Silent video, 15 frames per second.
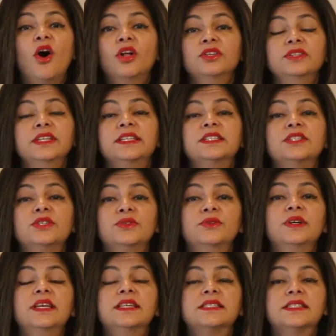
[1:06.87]
All you need to
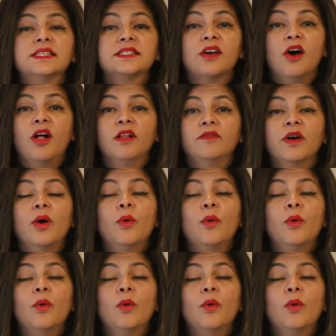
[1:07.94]
do is dissolve